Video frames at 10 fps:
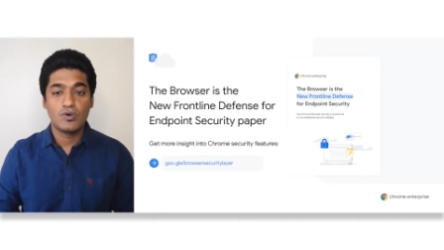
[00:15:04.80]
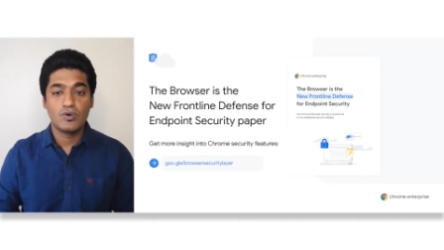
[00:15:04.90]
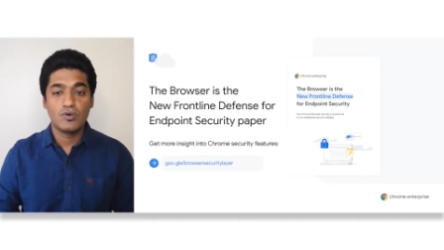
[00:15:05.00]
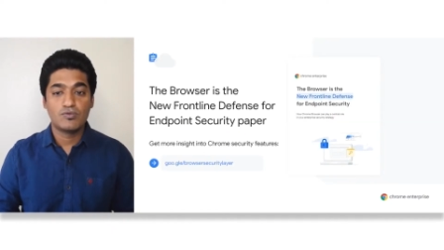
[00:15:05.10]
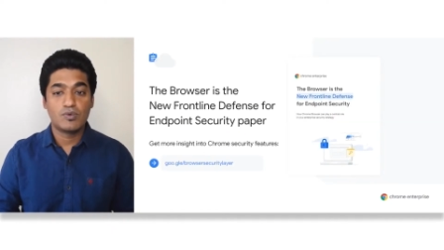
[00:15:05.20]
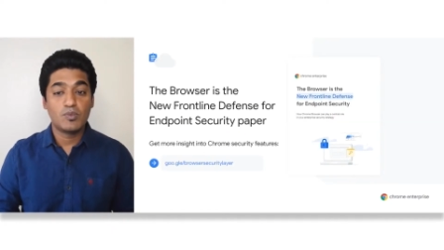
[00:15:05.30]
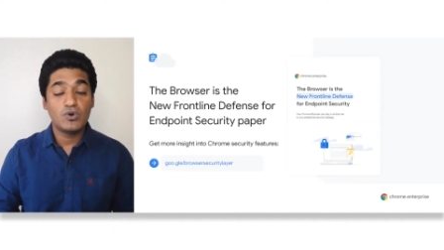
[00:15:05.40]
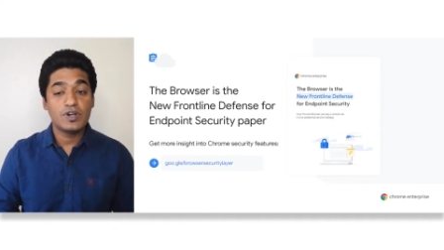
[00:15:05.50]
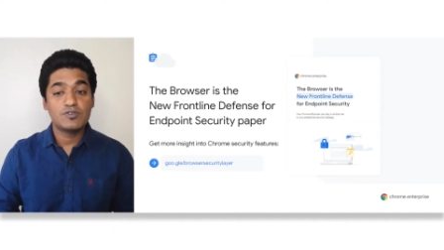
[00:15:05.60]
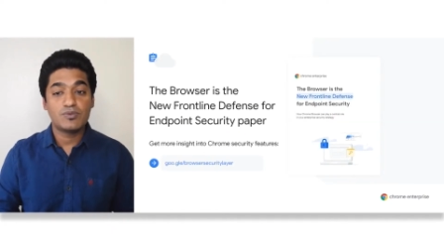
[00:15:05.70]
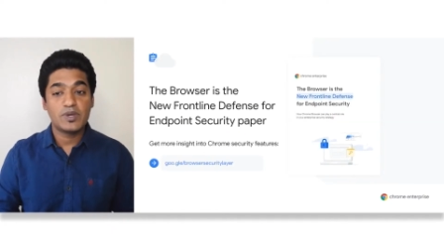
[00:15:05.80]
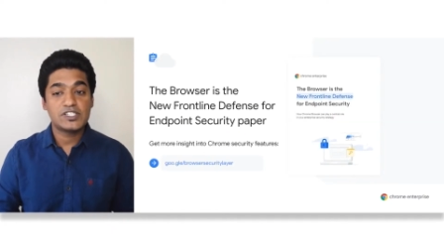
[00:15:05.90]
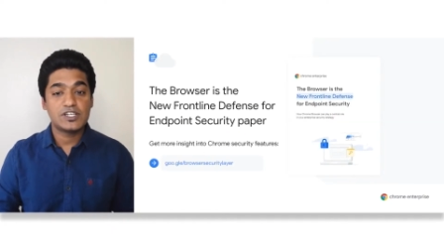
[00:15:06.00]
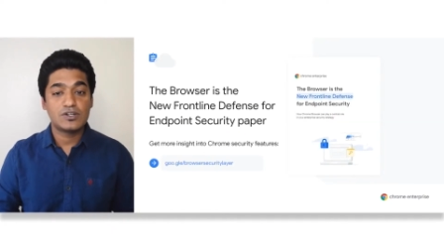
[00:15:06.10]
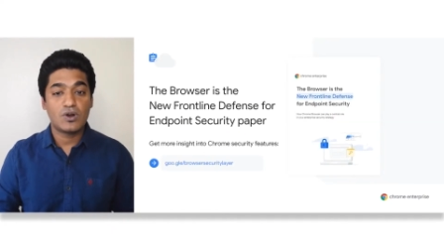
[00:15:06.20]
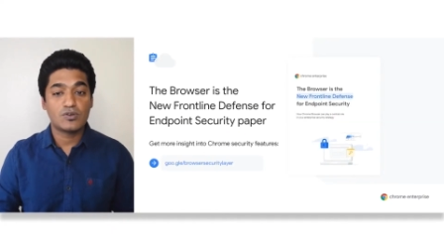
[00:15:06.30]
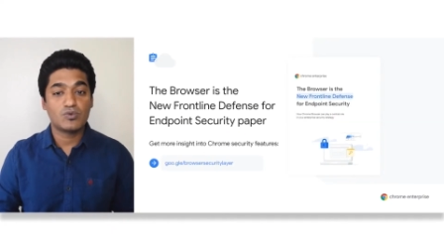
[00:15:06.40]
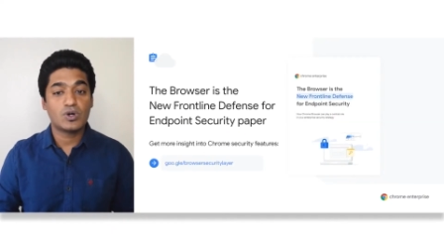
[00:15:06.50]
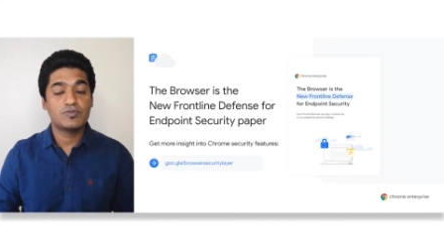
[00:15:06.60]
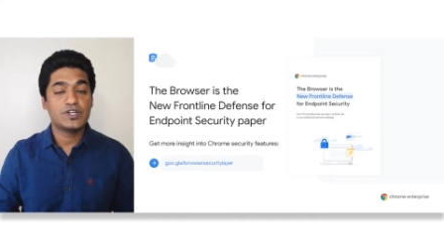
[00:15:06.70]
For more information on
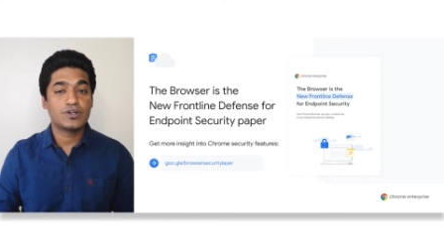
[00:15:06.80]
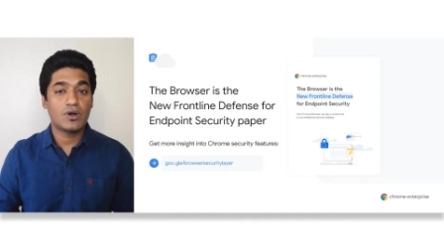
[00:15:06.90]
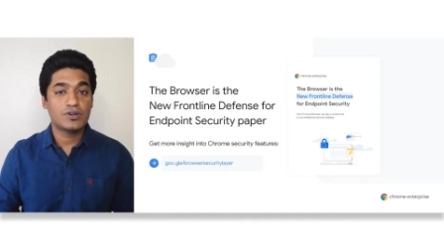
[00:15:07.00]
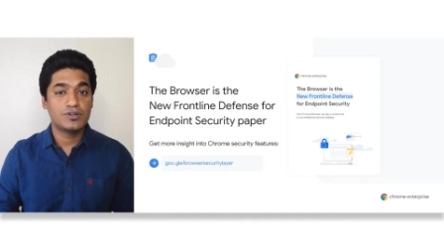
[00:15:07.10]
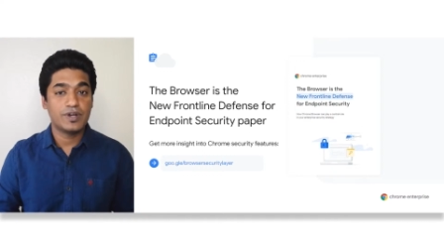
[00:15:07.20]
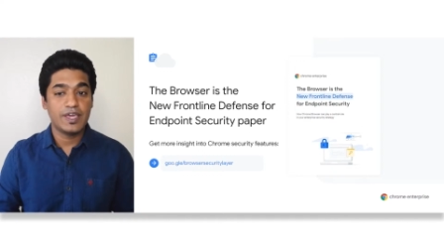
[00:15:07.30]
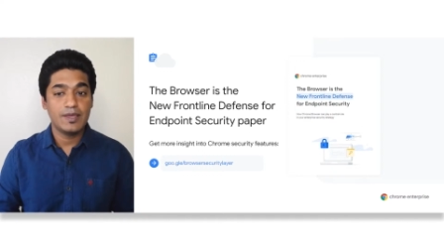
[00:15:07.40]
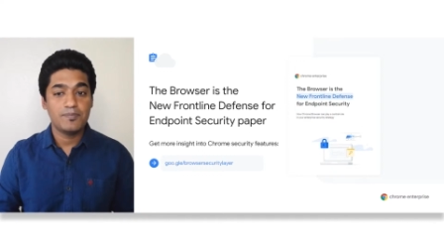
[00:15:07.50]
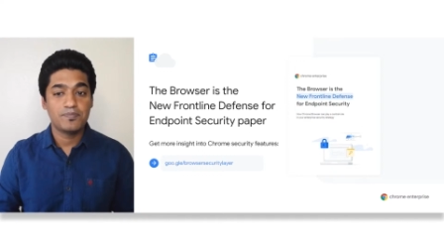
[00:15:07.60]
what we talked today,